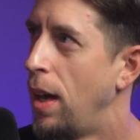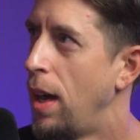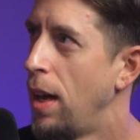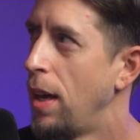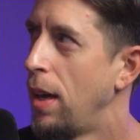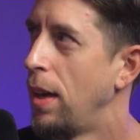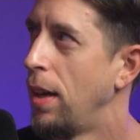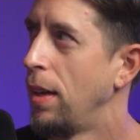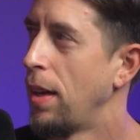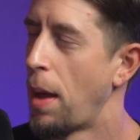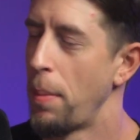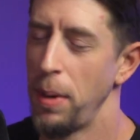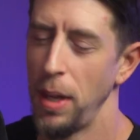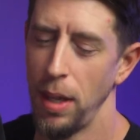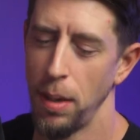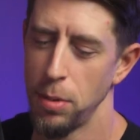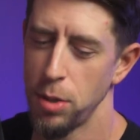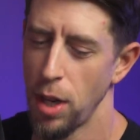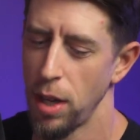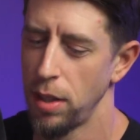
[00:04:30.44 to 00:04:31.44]
I'm
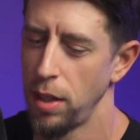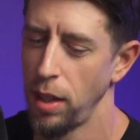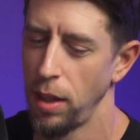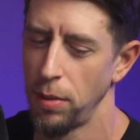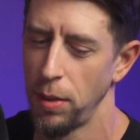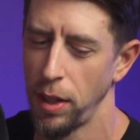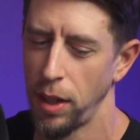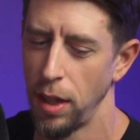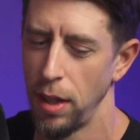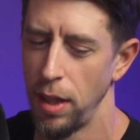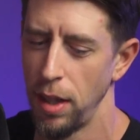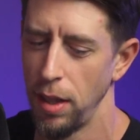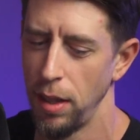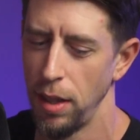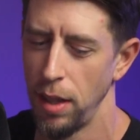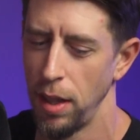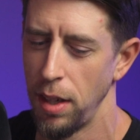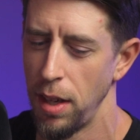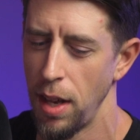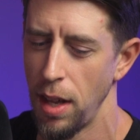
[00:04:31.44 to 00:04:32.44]
trying to think of like an
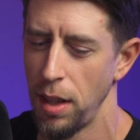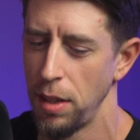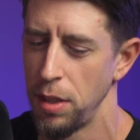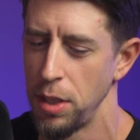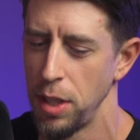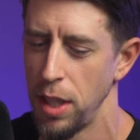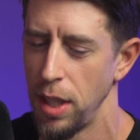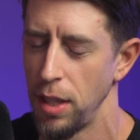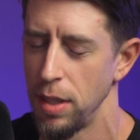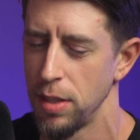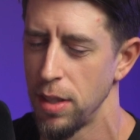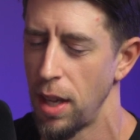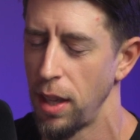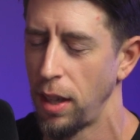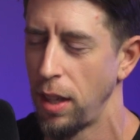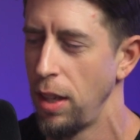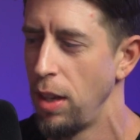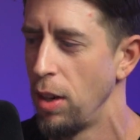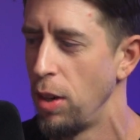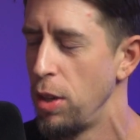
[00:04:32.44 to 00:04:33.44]
analogy, is
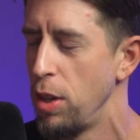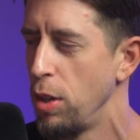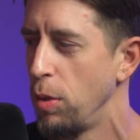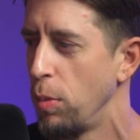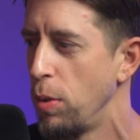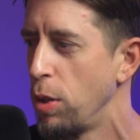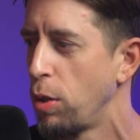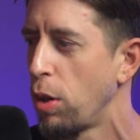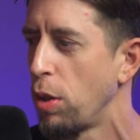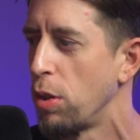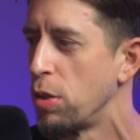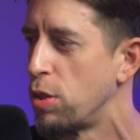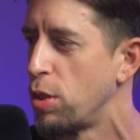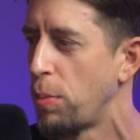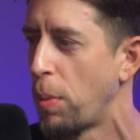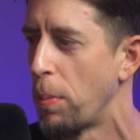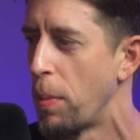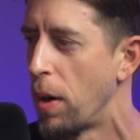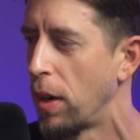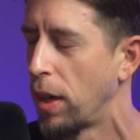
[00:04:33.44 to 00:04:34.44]
like, when you go to the
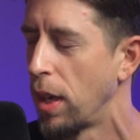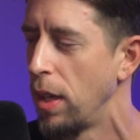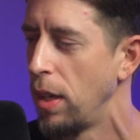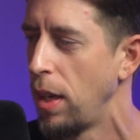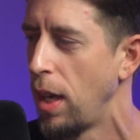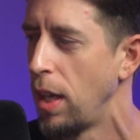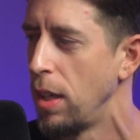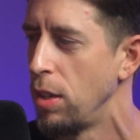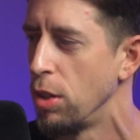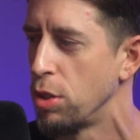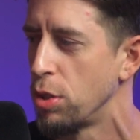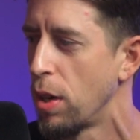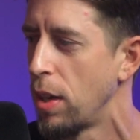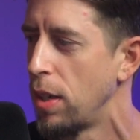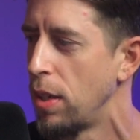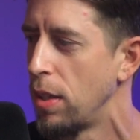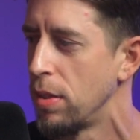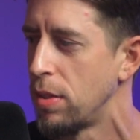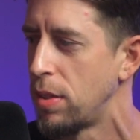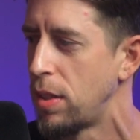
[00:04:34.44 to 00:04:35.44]
supermarket and you're
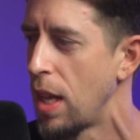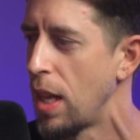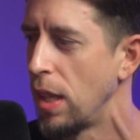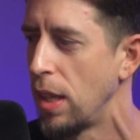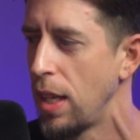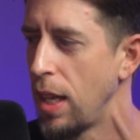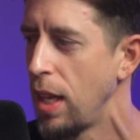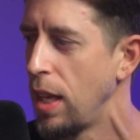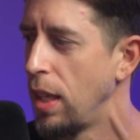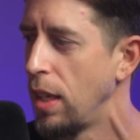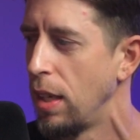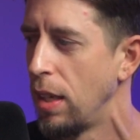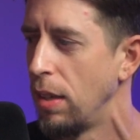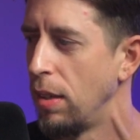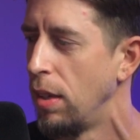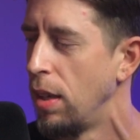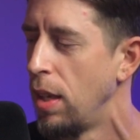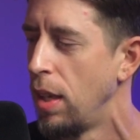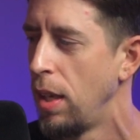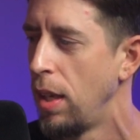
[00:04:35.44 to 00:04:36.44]
trying to stay
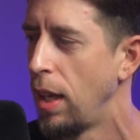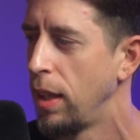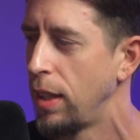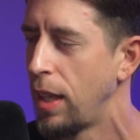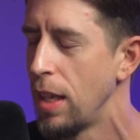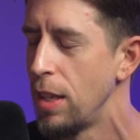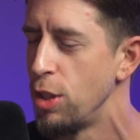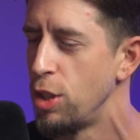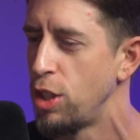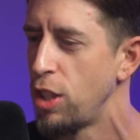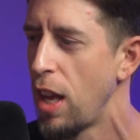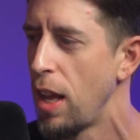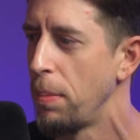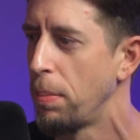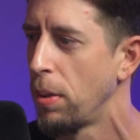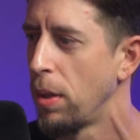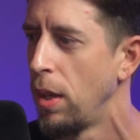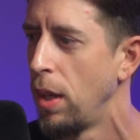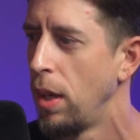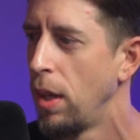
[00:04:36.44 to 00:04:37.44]
lean and get in
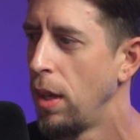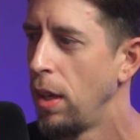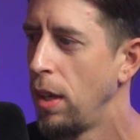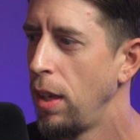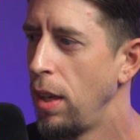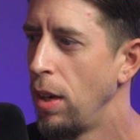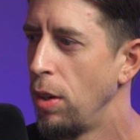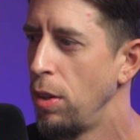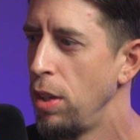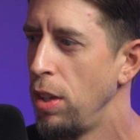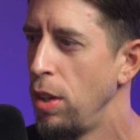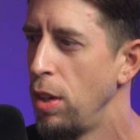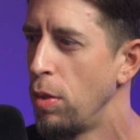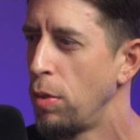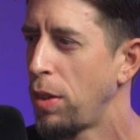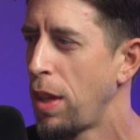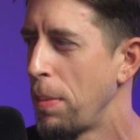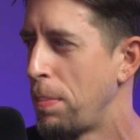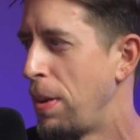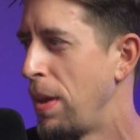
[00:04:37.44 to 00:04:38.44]
shape, you
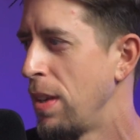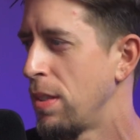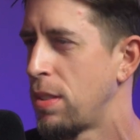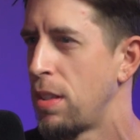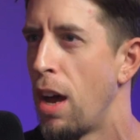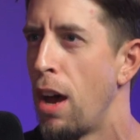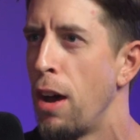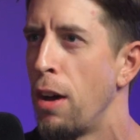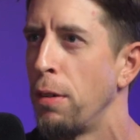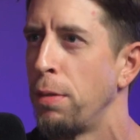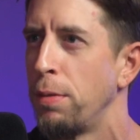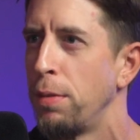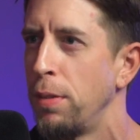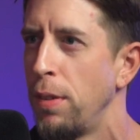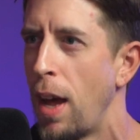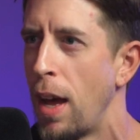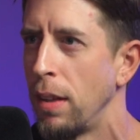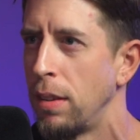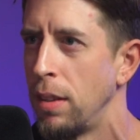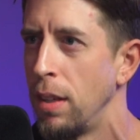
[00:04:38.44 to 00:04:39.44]
don't get pissed off
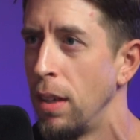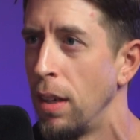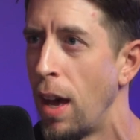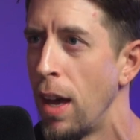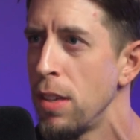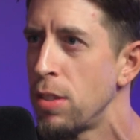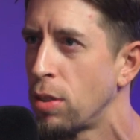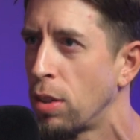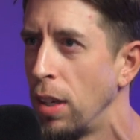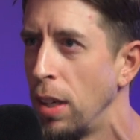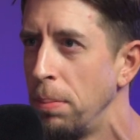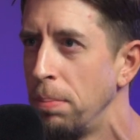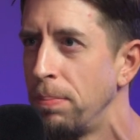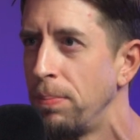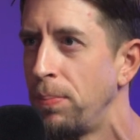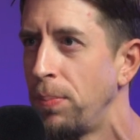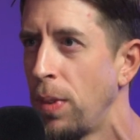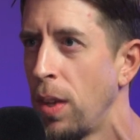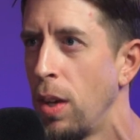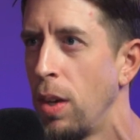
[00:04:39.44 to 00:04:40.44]
at the ice cream
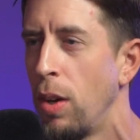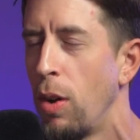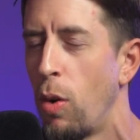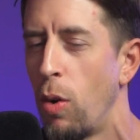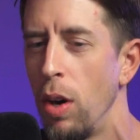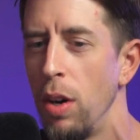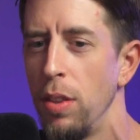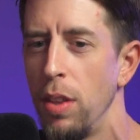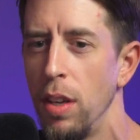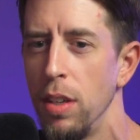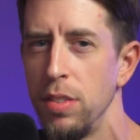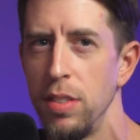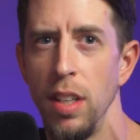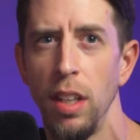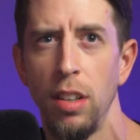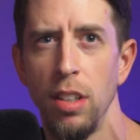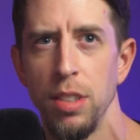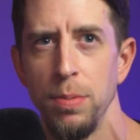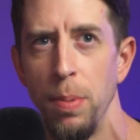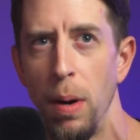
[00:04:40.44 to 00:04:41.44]
or the
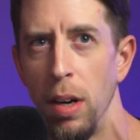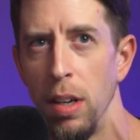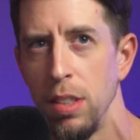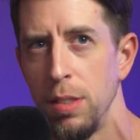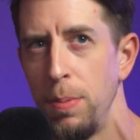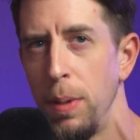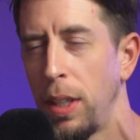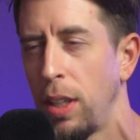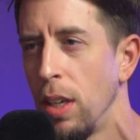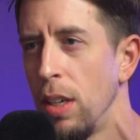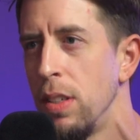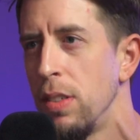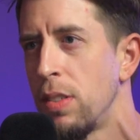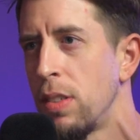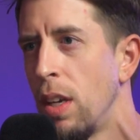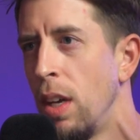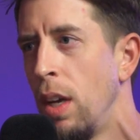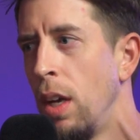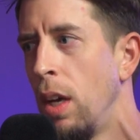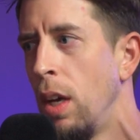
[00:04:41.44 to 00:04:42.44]
Snickers bars,
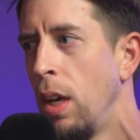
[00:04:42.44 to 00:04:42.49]
because,